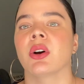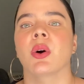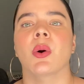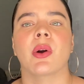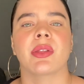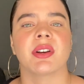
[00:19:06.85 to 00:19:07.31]

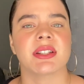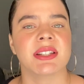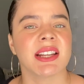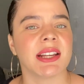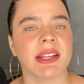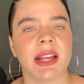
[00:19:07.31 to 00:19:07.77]
or their
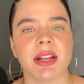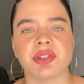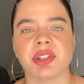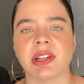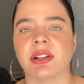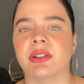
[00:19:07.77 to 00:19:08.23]
teenage
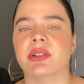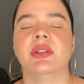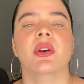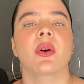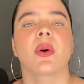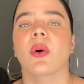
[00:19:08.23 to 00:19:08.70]
years
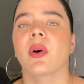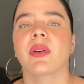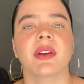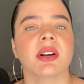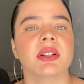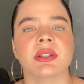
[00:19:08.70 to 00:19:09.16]
or
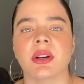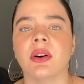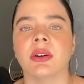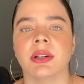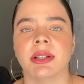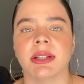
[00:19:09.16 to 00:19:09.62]
their
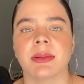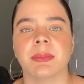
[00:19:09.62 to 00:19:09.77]
adulthood,